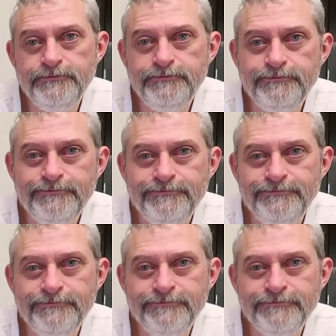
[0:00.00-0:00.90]

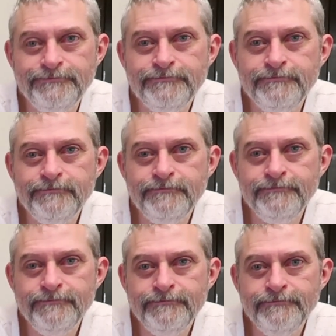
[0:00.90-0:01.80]

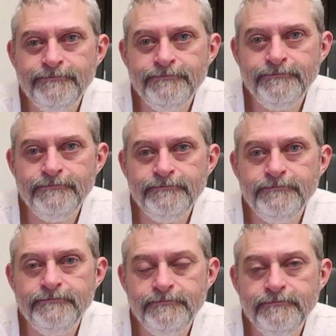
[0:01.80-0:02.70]

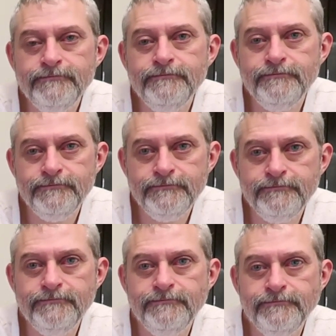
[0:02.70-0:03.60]

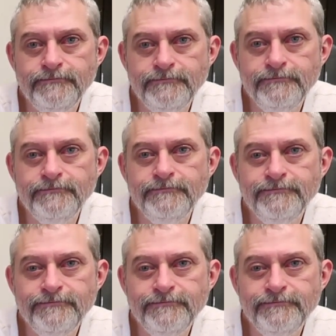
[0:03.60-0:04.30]
This person isn't speaking.